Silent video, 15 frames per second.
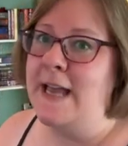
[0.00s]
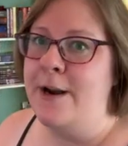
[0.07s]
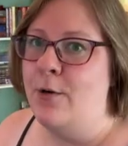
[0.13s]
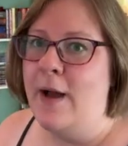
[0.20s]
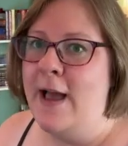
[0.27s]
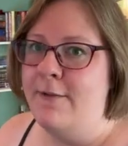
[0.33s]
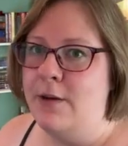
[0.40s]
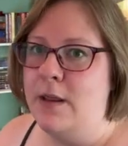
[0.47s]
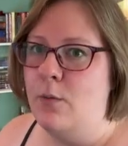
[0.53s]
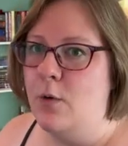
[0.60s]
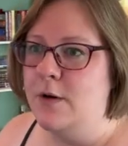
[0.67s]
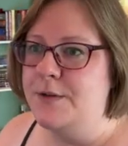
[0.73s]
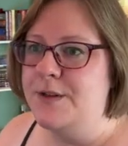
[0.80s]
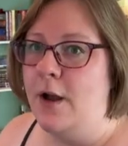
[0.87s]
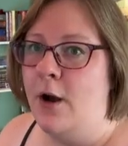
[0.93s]
I don't have any
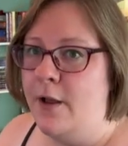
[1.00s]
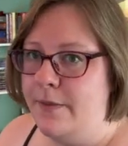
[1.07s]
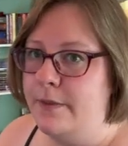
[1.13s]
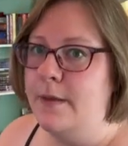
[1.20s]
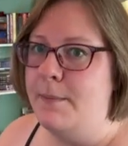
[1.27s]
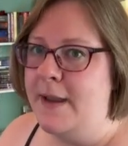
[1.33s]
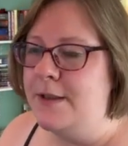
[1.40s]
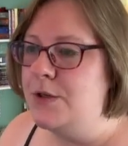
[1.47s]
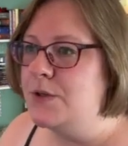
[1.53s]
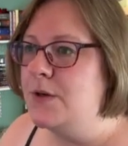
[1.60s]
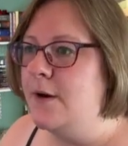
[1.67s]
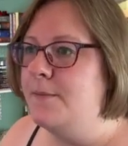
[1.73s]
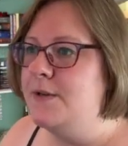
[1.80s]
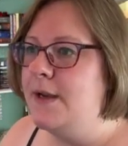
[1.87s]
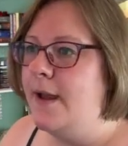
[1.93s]
words on the
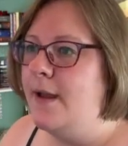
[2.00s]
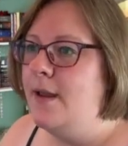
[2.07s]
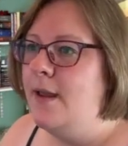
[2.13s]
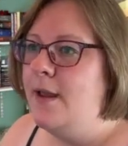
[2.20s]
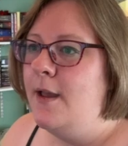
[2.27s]
manuscript yet.